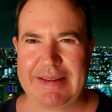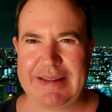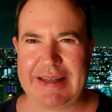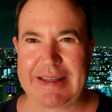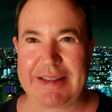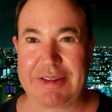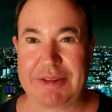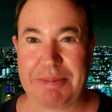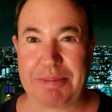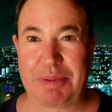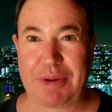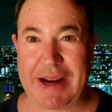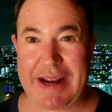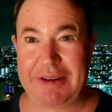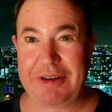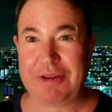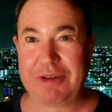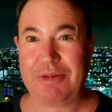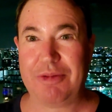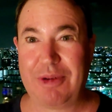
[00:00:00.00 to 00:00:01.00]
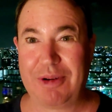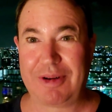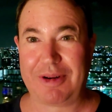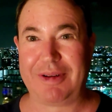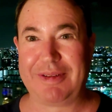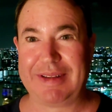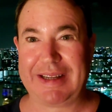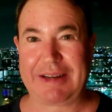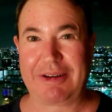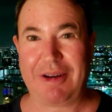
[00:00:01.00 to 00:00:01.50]
Like it's a brand new
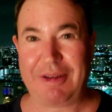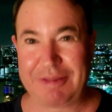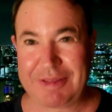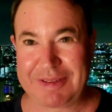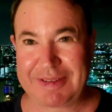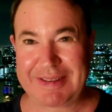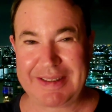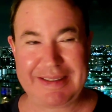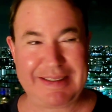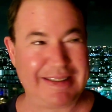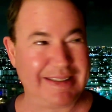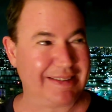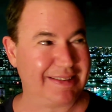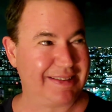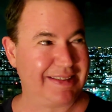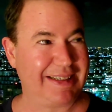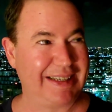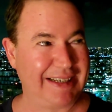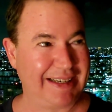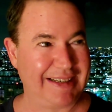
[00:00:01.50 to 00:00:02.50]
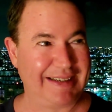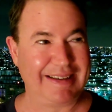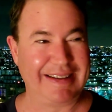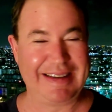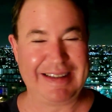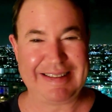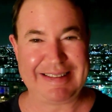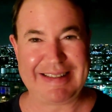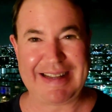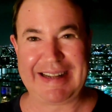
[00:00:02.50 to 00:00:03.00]
world. Like all of a sudden this thing
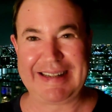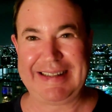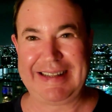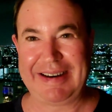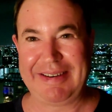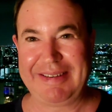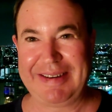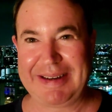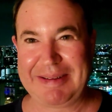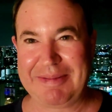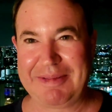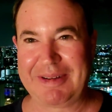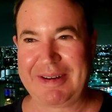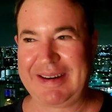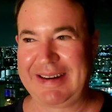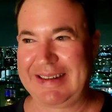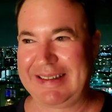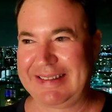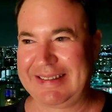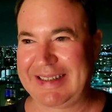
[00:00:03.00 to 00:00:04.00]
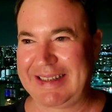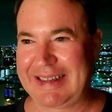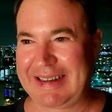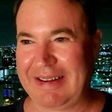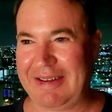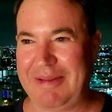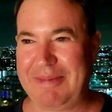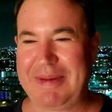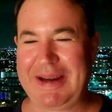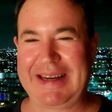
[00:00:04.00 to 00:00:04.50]
is not there anymore and it's like,
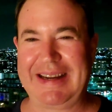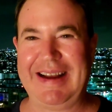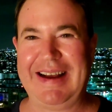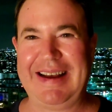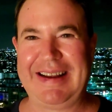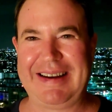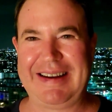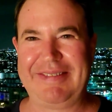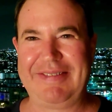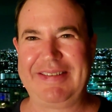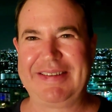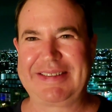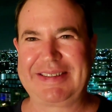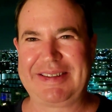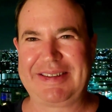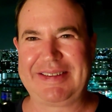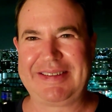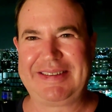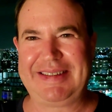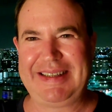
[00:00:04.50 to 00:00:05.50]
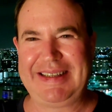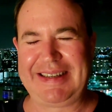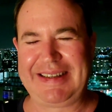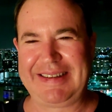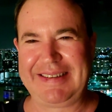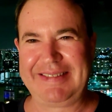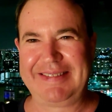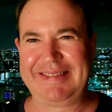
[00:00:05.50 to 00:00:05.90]
"Oh my god, I have this whole thing."